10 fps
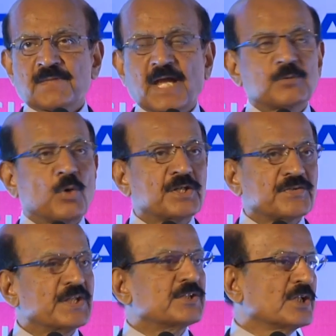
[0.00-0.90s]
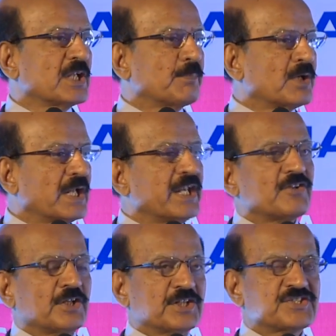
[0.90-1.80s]
And what is it? They put leads
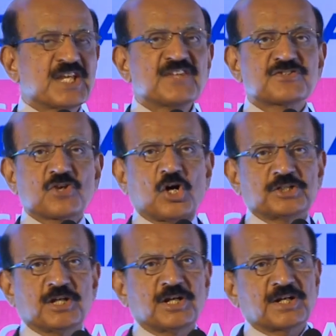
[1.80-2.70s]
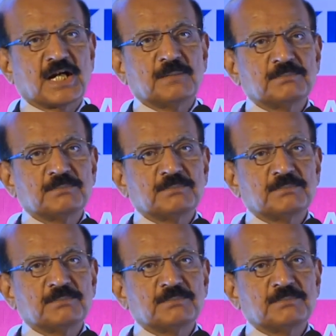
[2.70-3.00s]
on your chest, on your